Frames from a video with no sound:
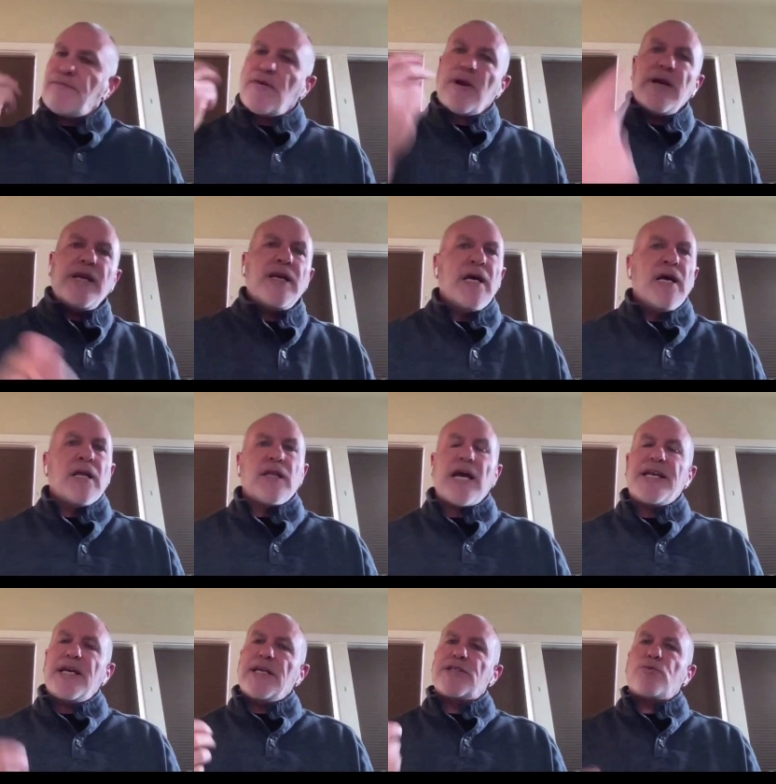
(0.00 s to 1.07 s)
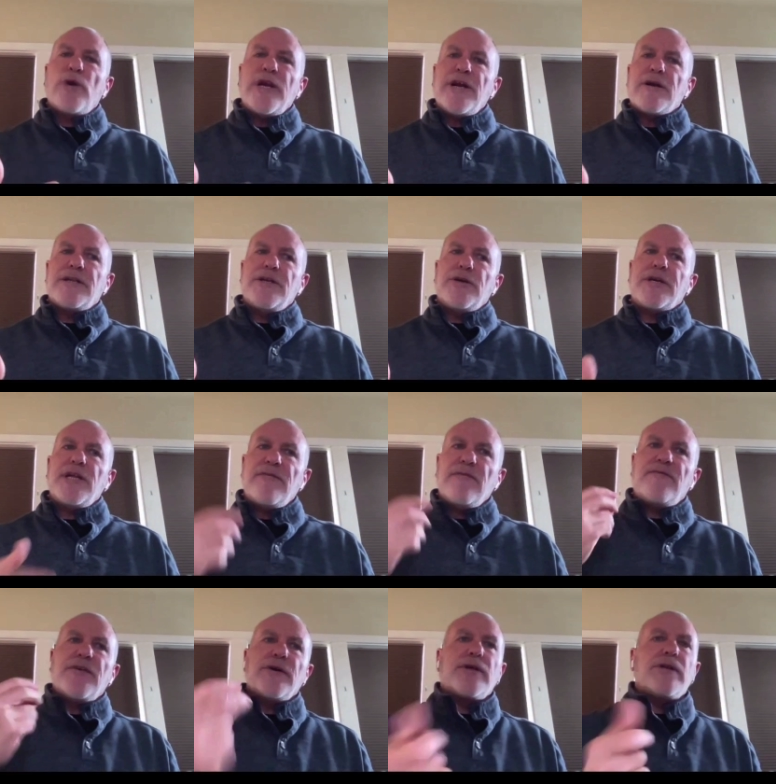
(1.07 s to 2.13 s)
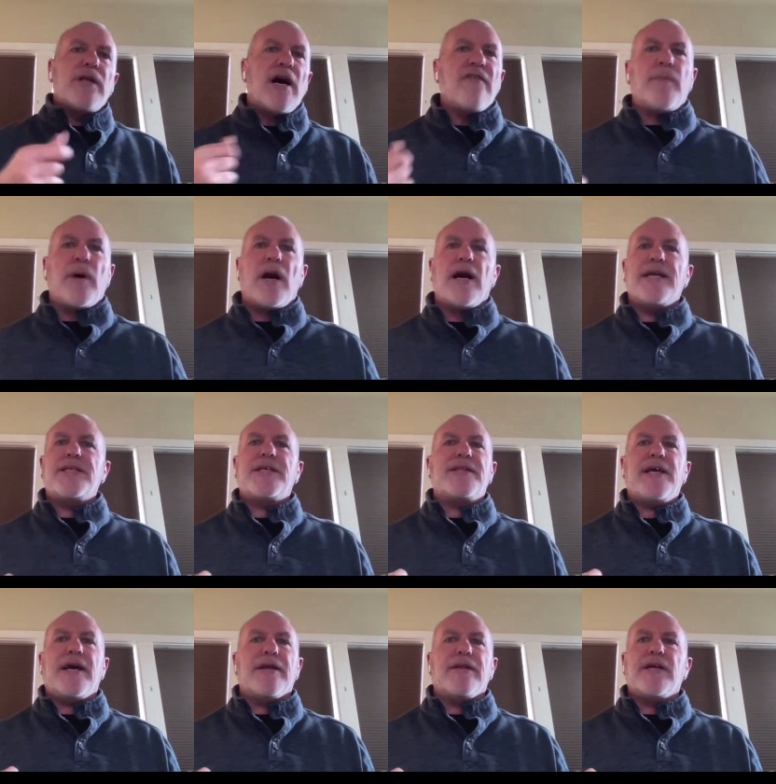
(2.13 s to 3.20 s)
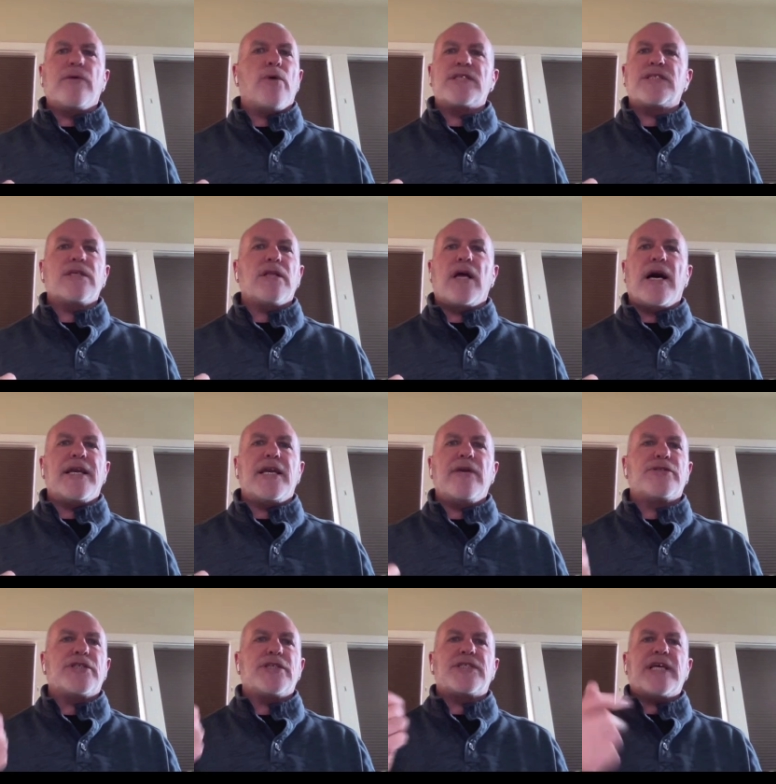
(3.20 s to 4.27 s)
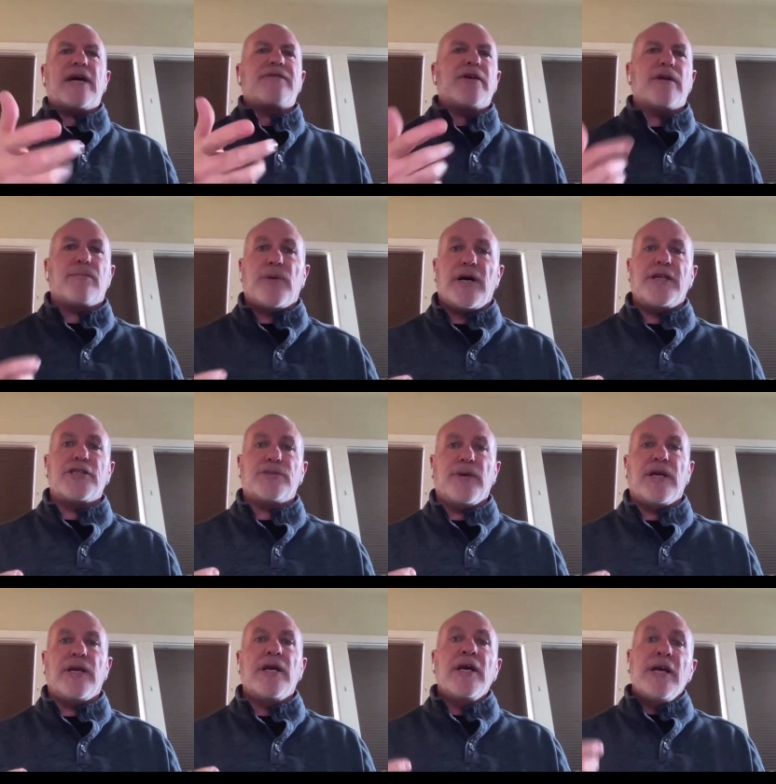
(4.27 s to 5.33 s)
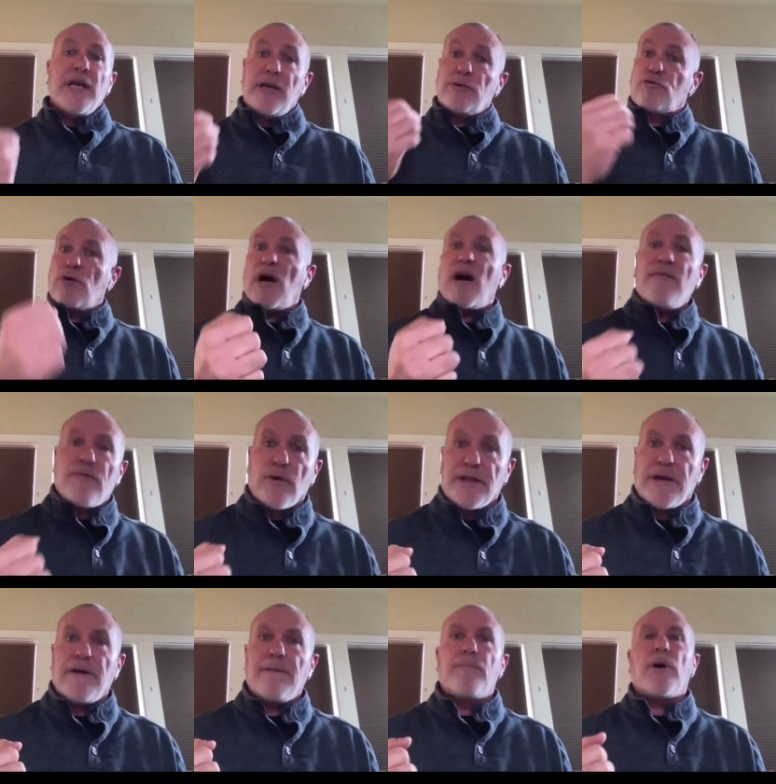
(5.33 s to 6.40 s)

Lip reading: a very like, it's weird. You could even feel the love behind it then. It wasn't like he was just out there to punish me. He was rough with it,